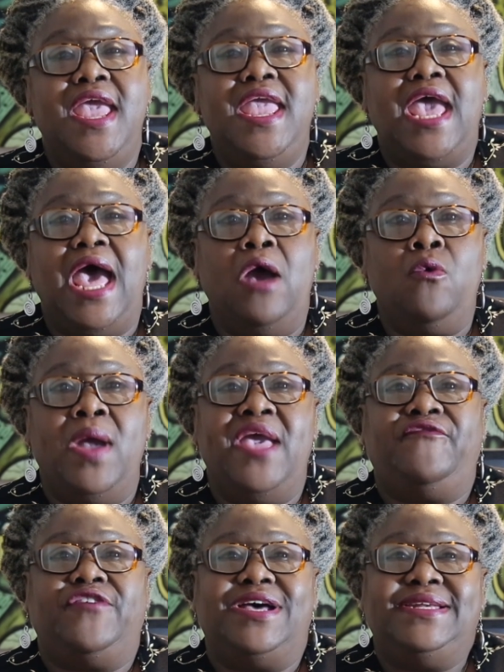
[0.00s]
He,
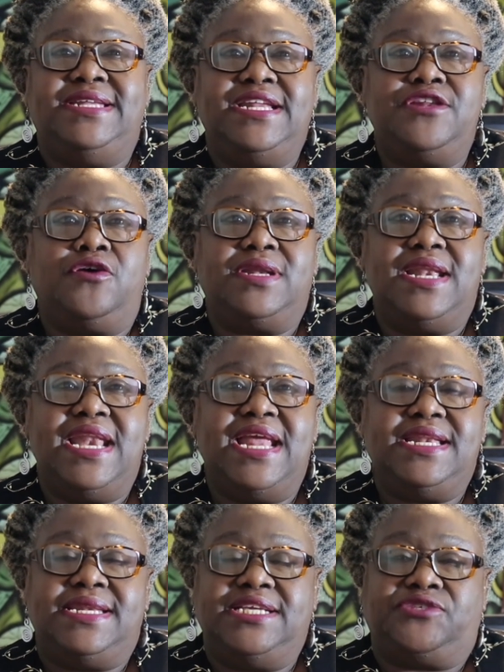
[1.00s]
however, did not
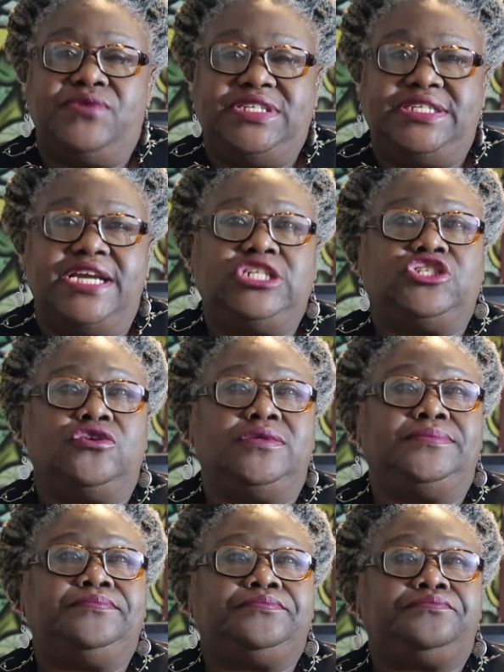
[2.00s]
let this
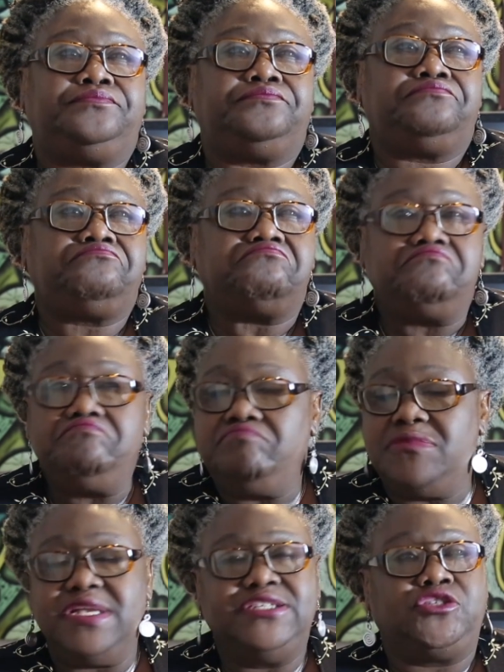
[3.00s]
rejection
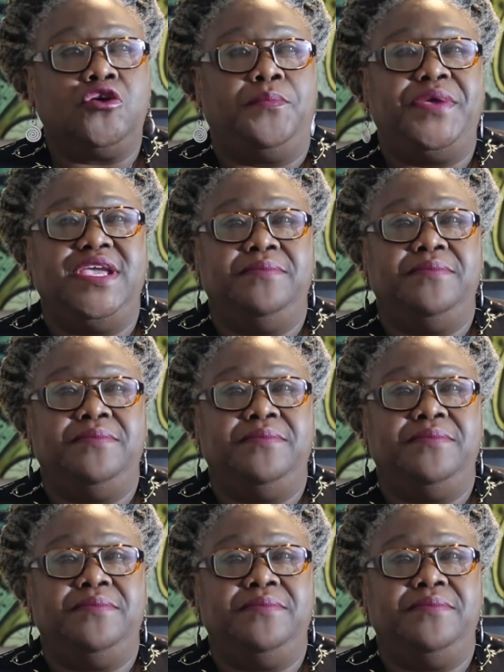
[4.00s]
stop